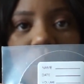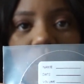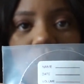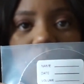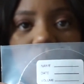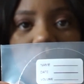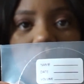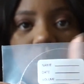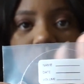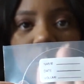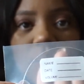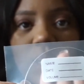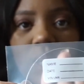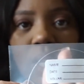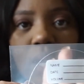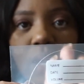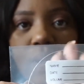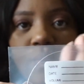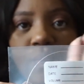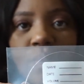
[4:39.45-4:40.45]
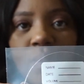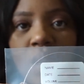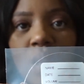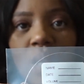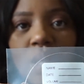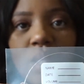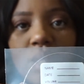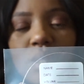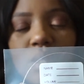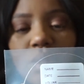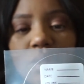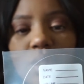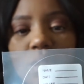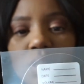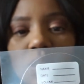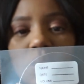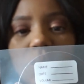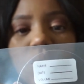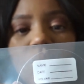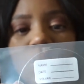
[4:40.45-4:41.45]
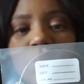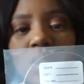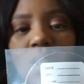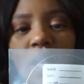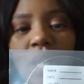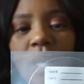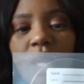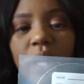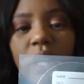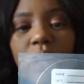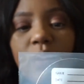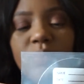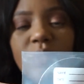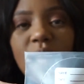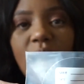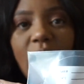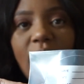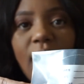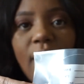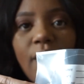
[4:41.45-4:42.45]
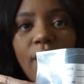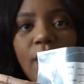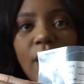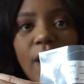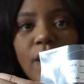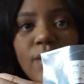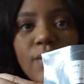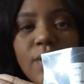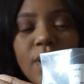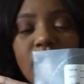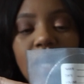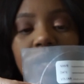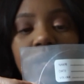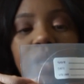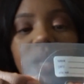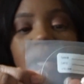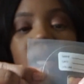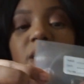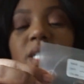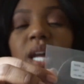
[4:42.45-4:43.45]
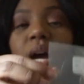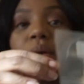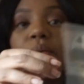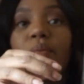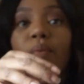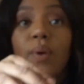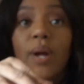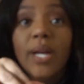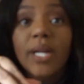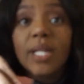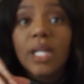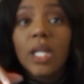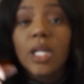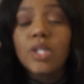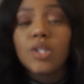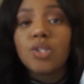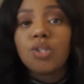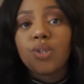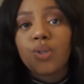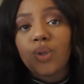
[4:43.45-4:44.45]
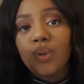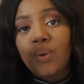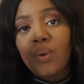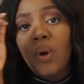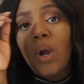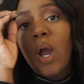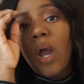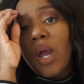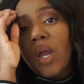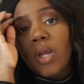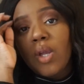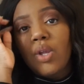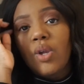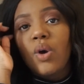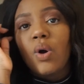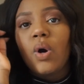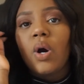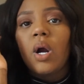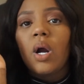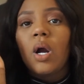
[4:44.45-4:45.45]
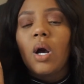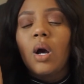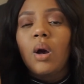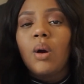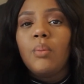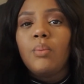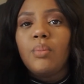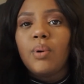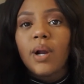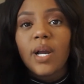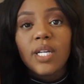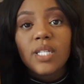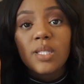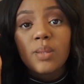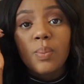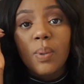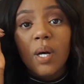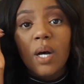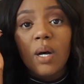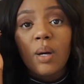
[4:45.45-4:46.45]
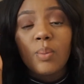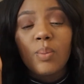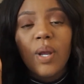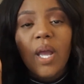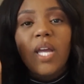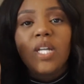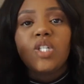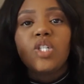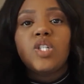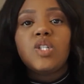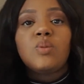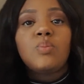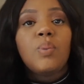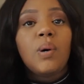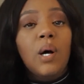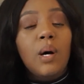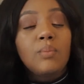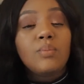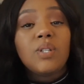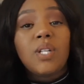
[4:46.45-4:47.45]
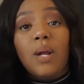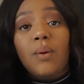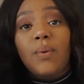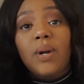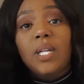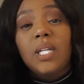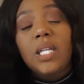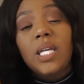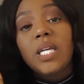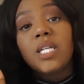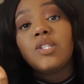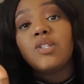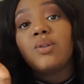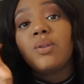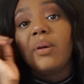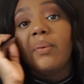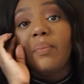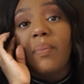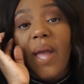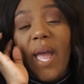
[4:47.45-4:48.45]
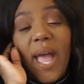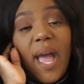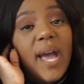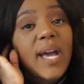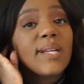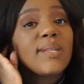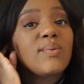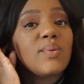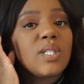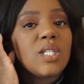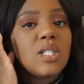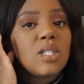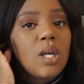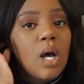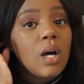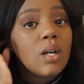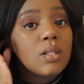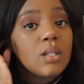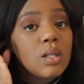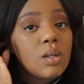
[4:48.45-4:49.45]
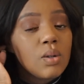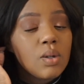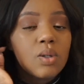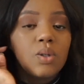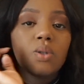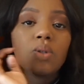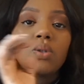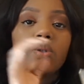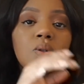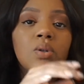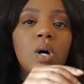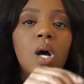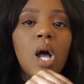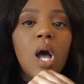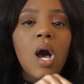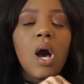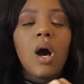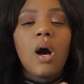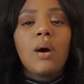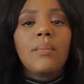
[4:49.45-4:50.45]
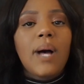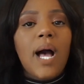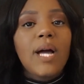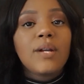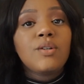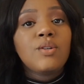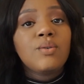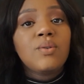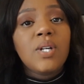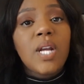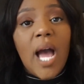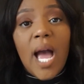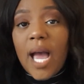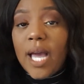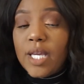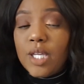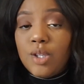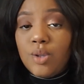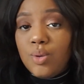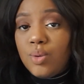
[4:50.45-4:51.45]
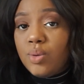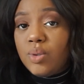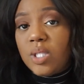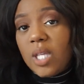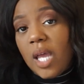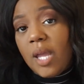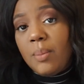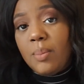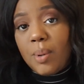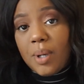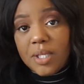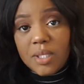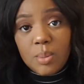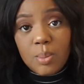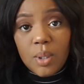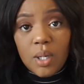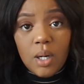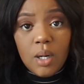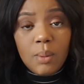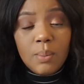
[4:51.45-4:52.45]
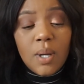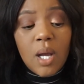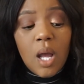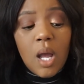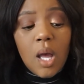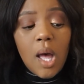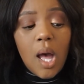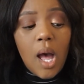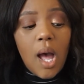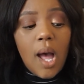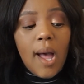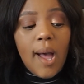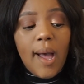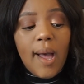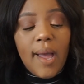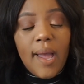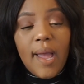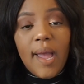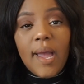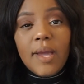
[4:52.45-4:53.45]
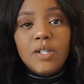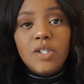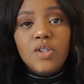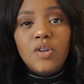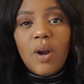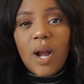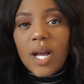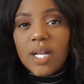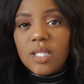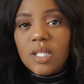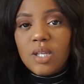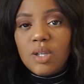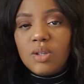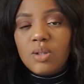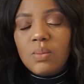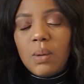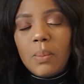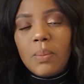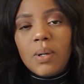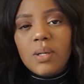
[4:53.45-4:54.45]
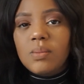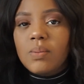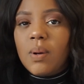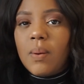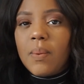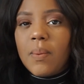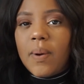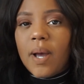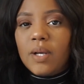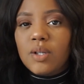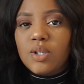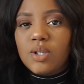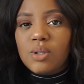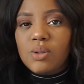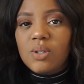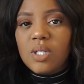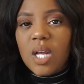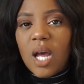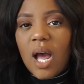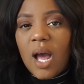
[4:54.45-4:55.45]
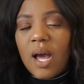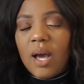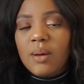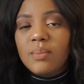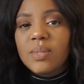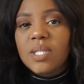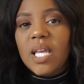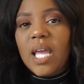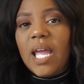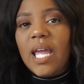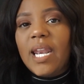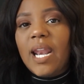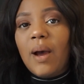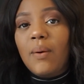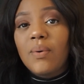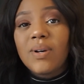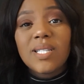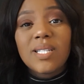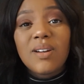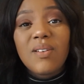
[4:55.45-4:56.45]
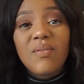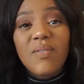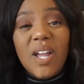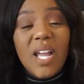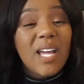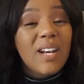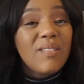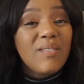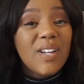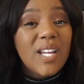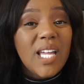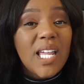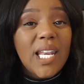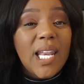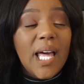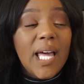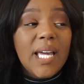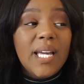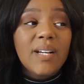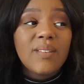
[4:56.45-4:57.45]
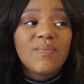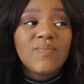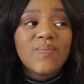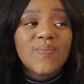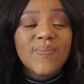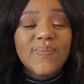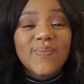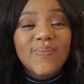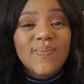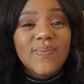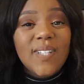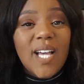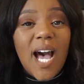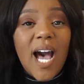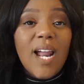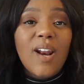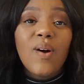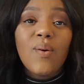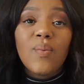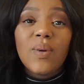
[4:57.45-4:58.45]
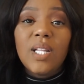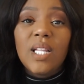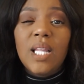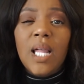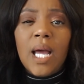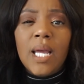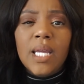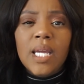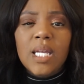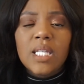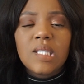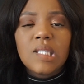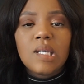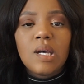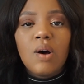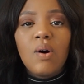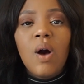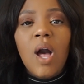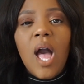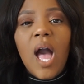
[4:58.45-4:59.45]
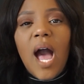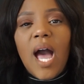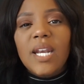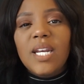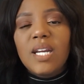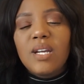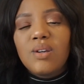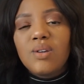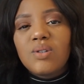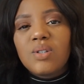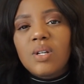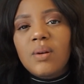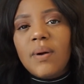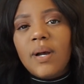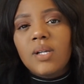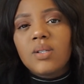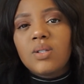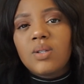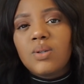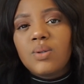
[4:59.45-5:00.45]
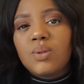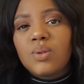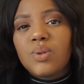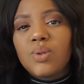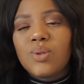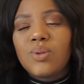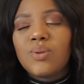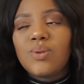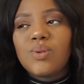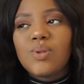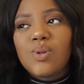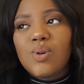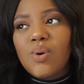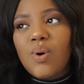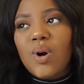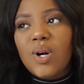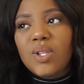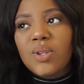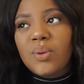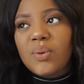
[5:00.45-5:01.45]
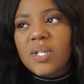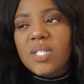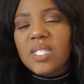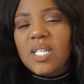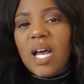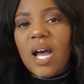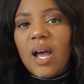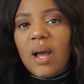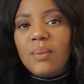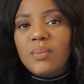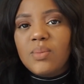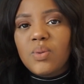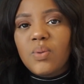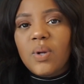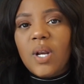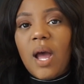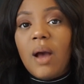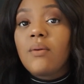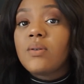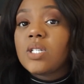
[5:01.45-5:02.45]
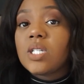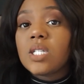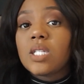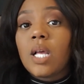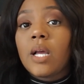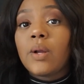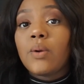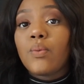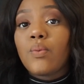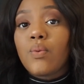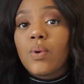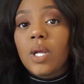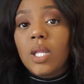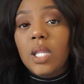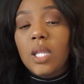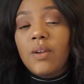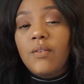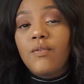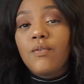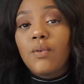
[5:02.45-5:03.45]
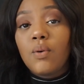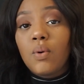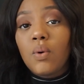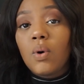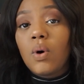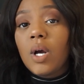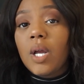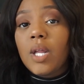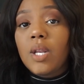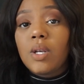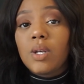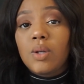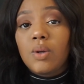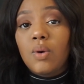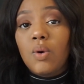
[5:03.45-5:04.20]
can you all see? Yeah, so this little thing comes out, and you can hook it directly to your breast pump and just pump directly into the bags, which is also cool. I do not use a breast pump. I tried to use my breast pump about 2 times, and I wasn't a fan of it. Like, I don't really like it. So I did use it about two or three times when I was just like really full and